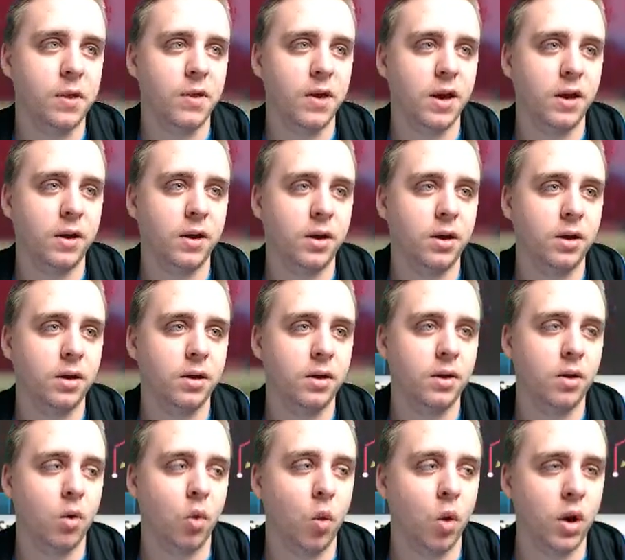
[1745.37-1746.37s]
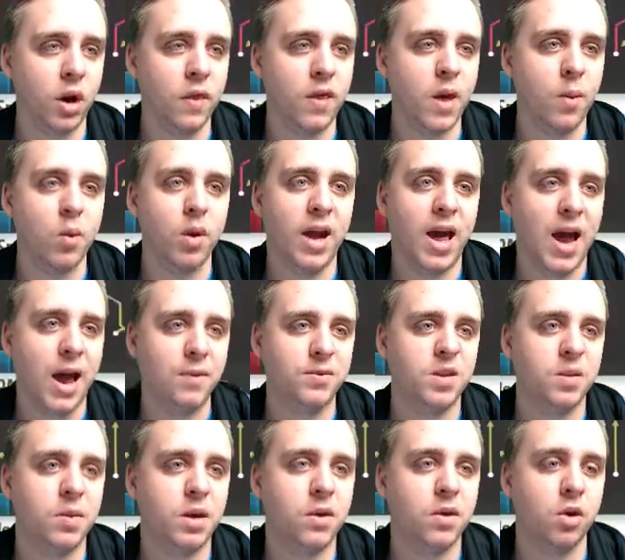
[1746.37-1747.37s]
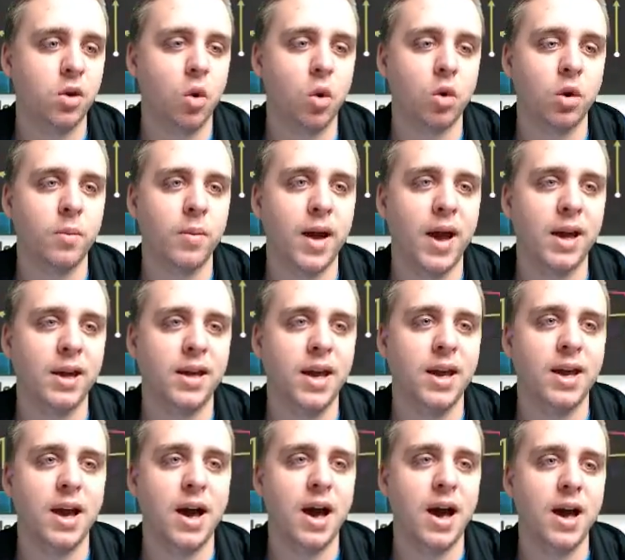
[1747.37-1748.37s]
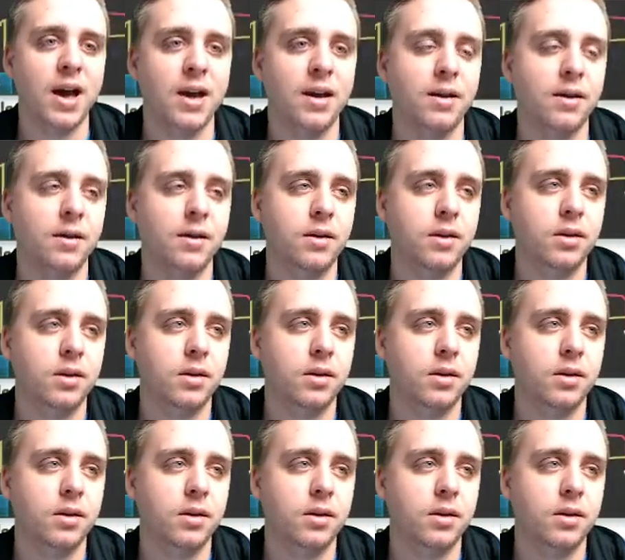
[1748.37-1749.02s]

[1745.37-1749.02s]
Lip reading: I think one of them would have to be the quarterback AI.